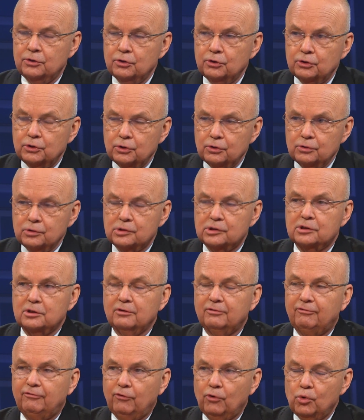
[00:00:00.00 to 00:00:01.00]
You use
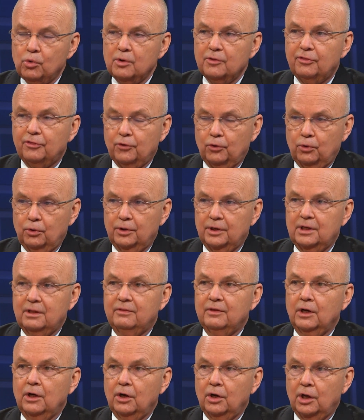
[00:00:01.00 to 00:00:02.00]
the full
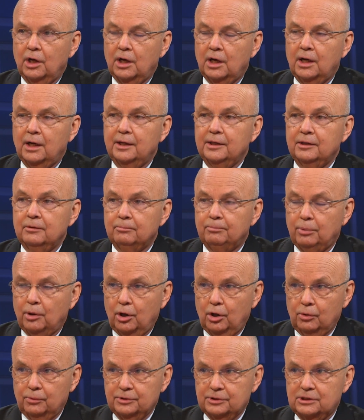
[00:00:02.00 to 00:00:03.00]
authority that law and
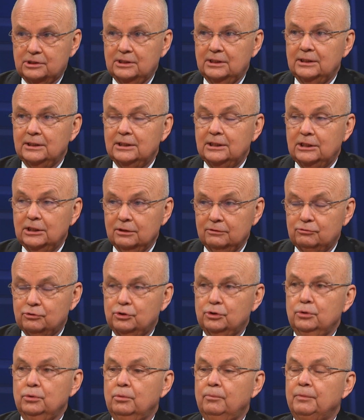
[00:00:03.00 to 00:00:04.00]
policy
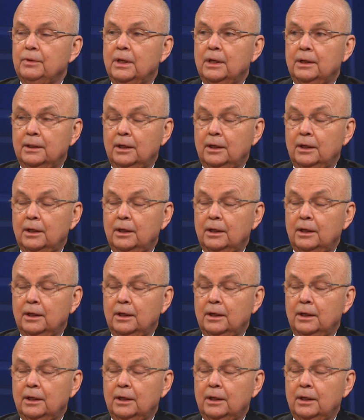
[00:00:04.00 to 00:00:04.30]
gives you.